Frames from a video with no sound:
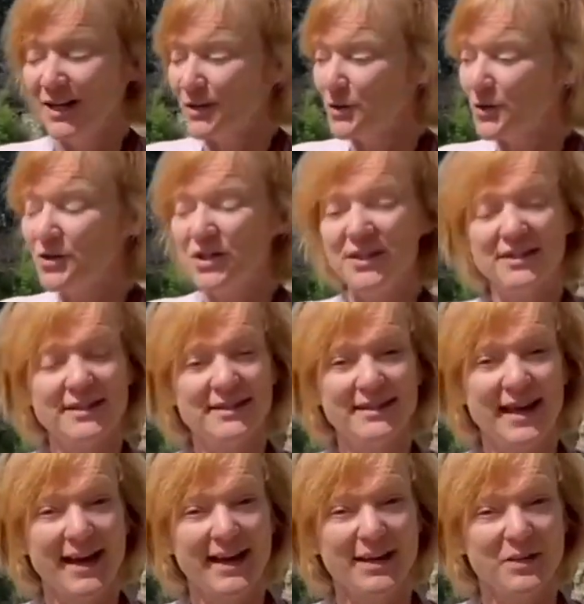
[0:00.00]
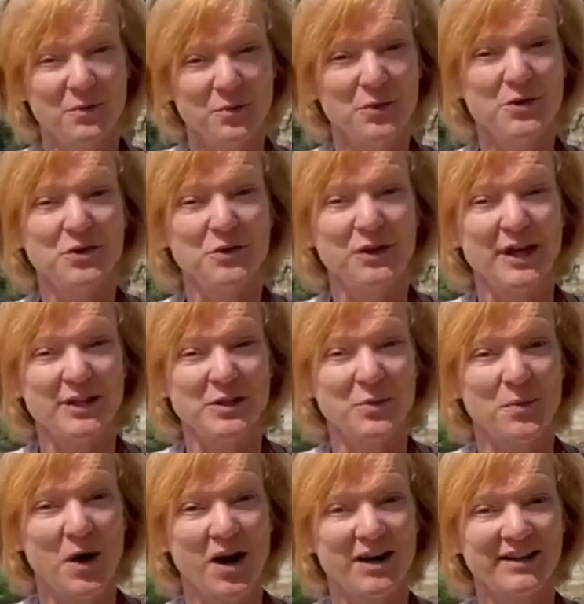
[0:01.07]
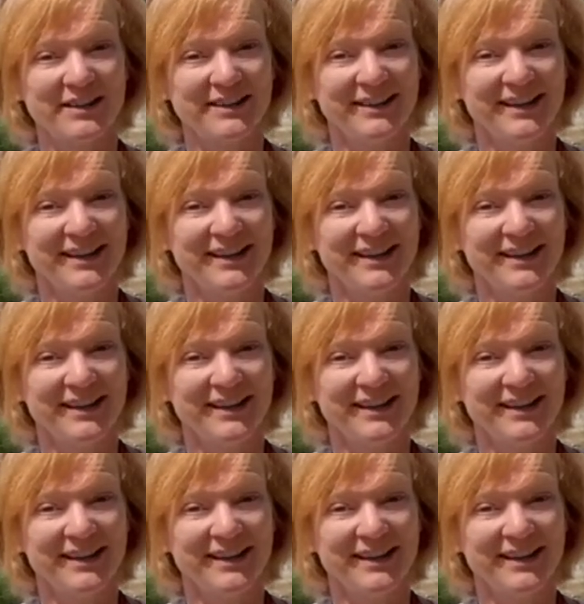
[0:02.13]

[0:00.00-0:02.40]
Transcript: So Jesus said, would you like to walk?